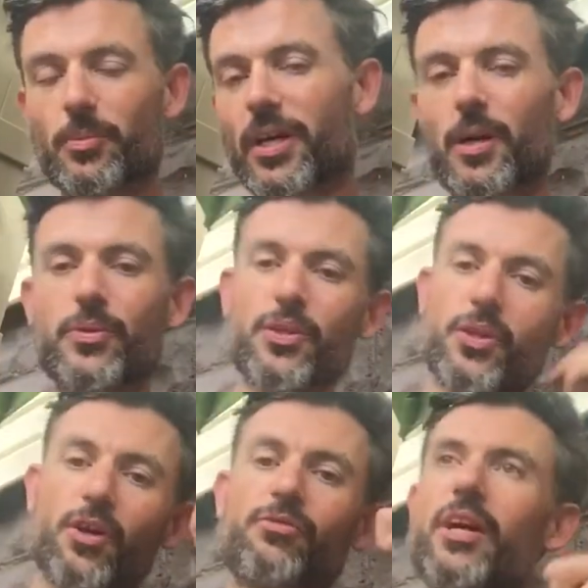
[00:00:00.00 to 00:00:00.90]
you break up with your
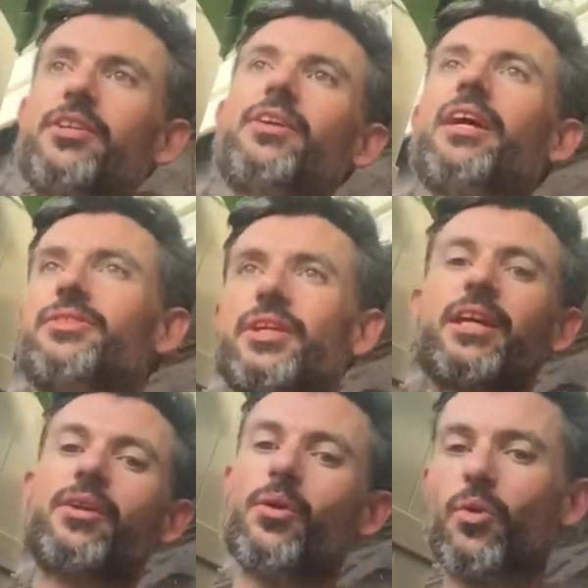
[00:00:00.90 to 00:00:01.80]
girlfriend, you're like
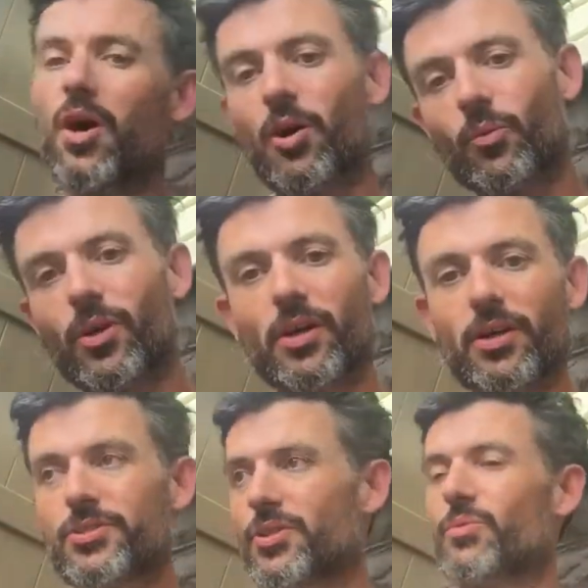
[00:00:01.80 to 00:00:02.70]
singing the wrong
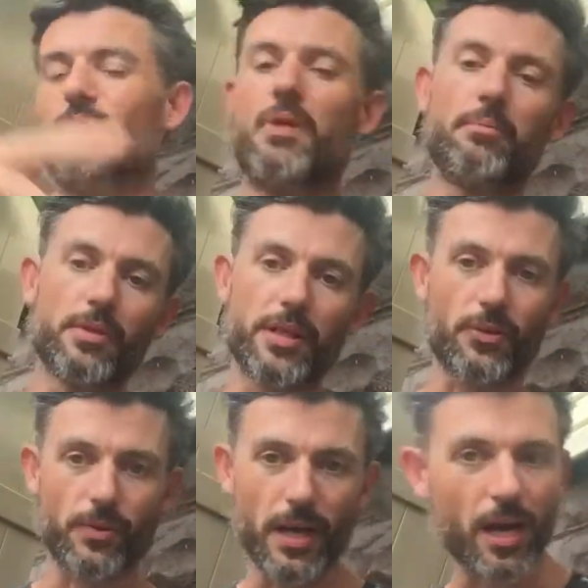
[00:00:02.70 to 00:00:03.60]
words, you're mumbling
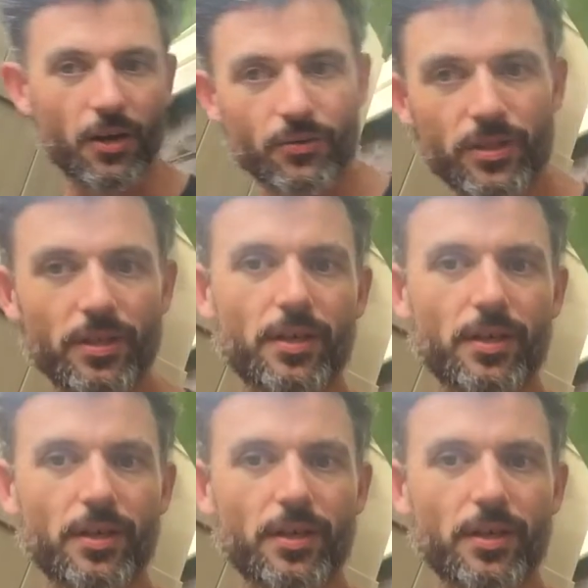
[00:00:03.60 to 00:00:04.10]
around,